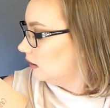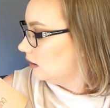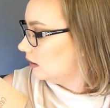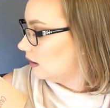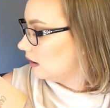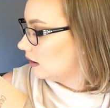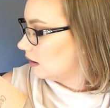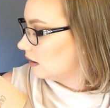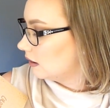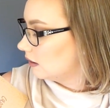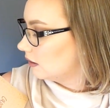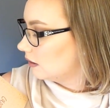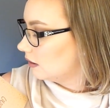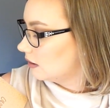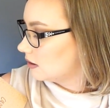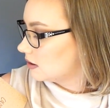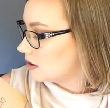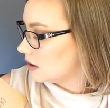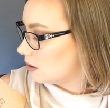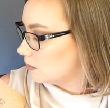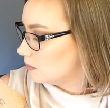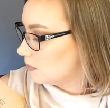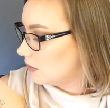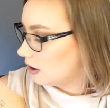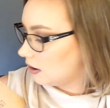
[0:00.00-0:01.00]
Like, there are
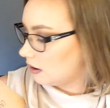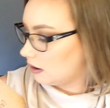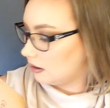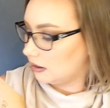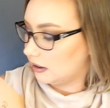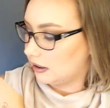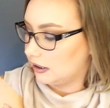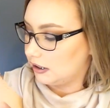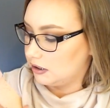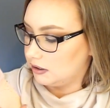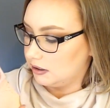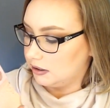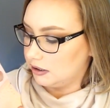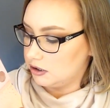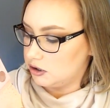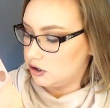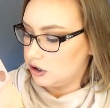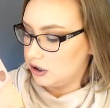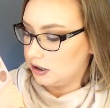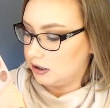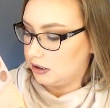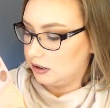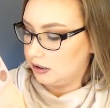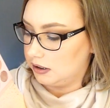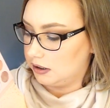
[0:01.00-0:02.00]
some that are like
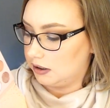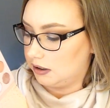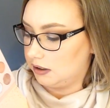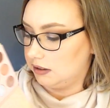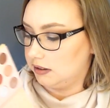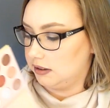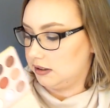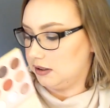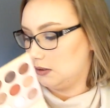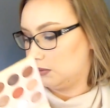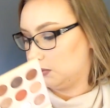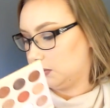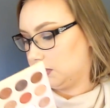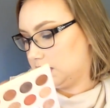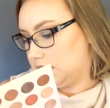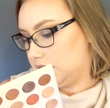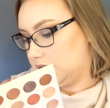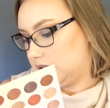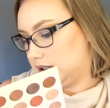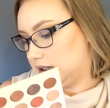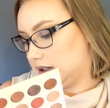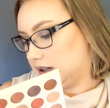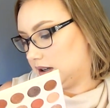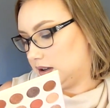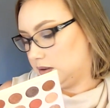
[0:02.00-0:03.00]
legit glitter. This one
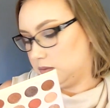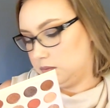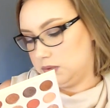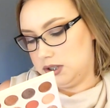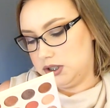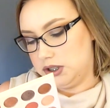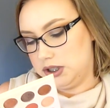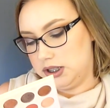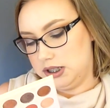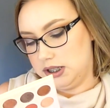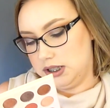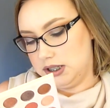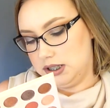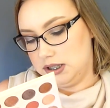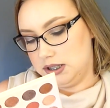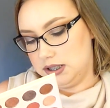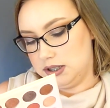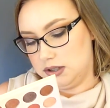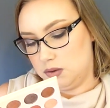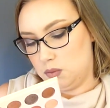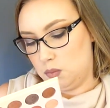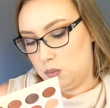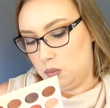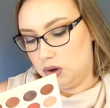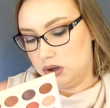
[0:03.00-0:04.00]
here, which is
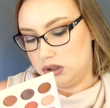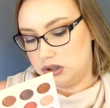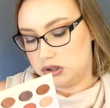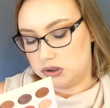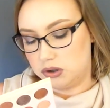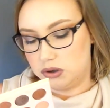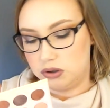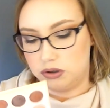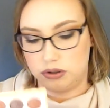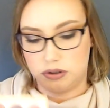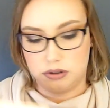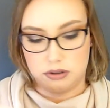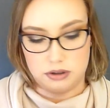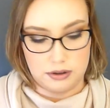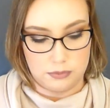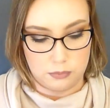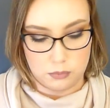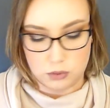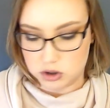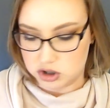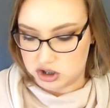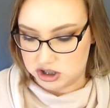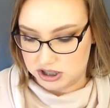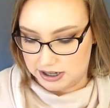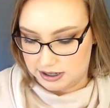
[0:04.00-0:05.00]
Watch
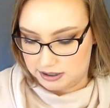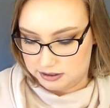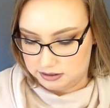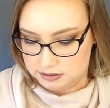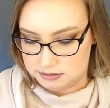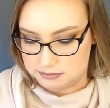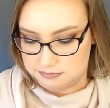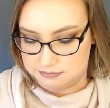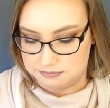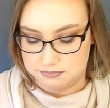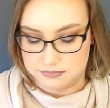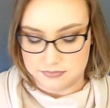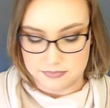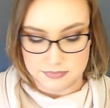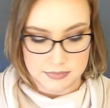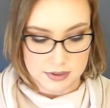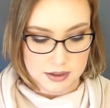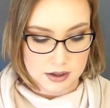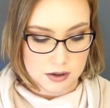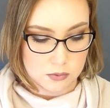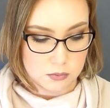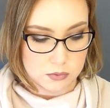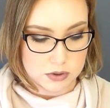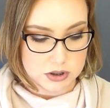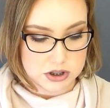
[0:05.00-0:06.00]
Out,
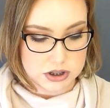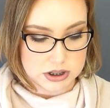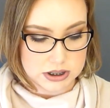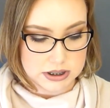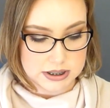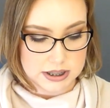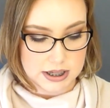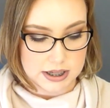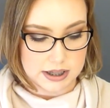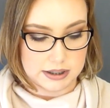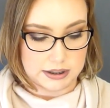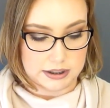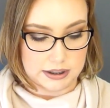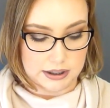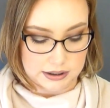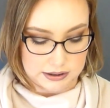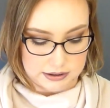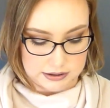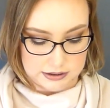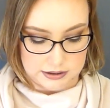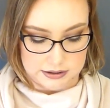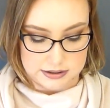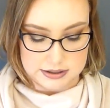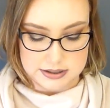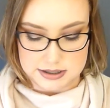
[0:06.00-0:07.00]
which is,
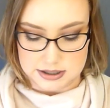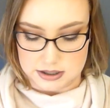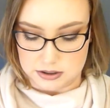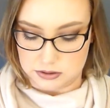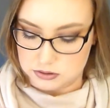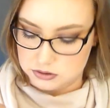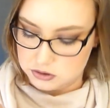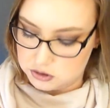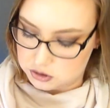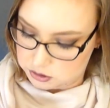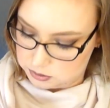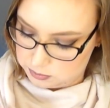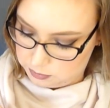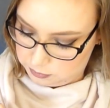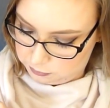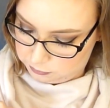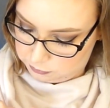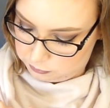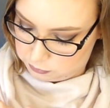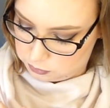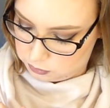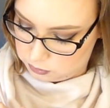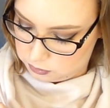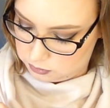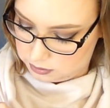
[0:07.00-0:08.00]
again, a dead on dupe
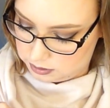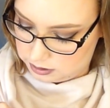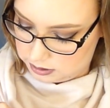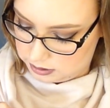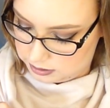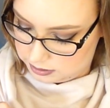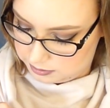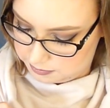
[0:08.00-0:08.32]
for